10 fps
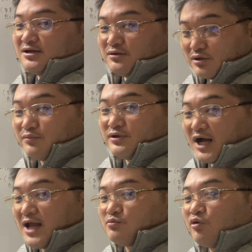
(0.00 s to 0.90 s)
It would be
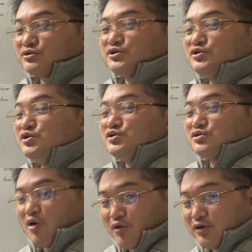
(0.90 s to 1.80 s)
I want to
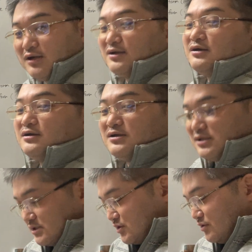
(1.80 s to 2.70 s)
talk.
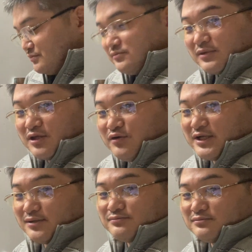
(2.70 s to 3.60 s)
So you
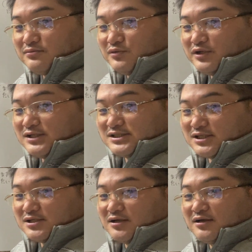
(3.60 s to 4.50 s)
can change.